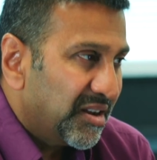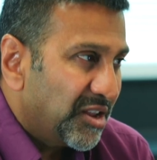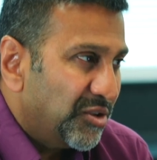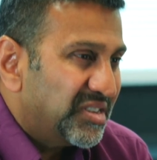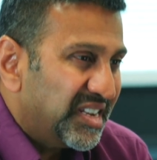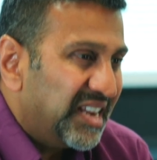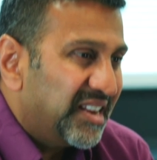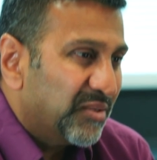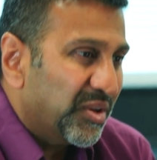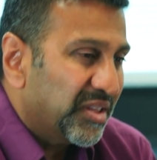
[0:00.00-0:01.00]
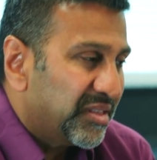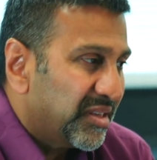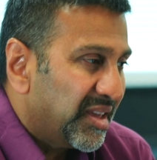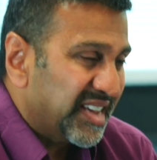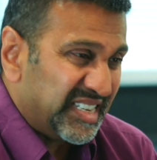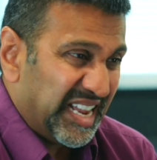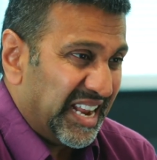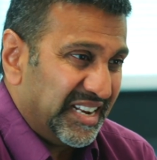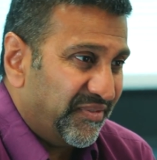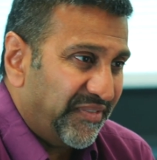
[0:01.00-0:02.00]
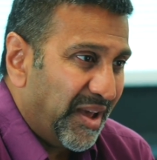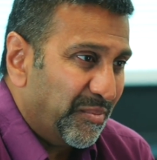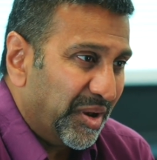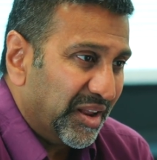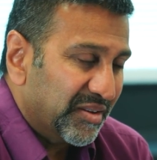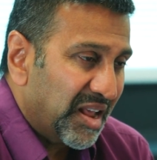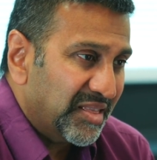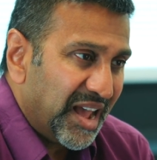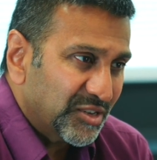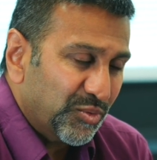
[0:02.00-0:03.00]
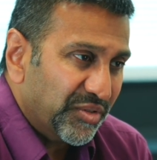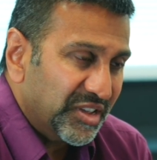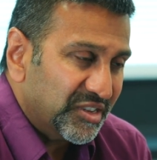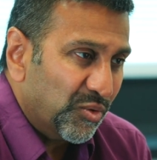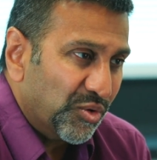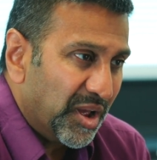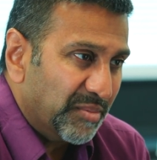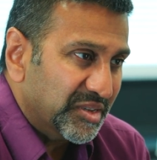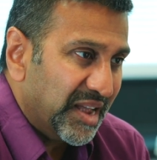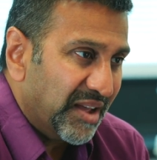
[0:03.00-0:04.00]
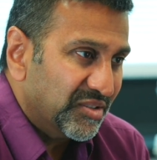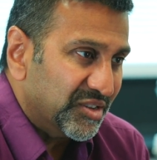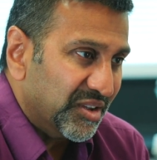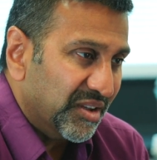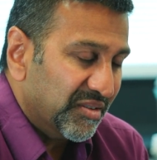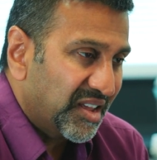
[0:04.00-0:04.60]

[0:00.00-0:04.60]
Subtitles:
you're dealing with extended family. That's what this all comes down to.